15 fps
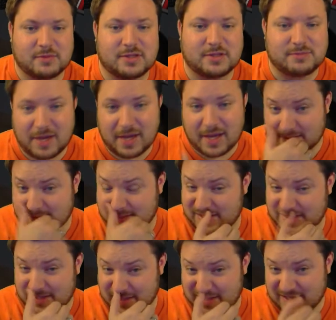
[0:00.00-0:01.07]
these packs.
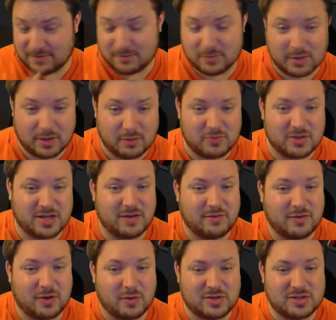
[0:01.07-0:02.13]
And, uh, you know, you
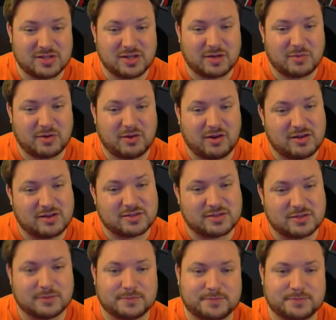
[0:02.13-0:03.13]
never know what you can come across. So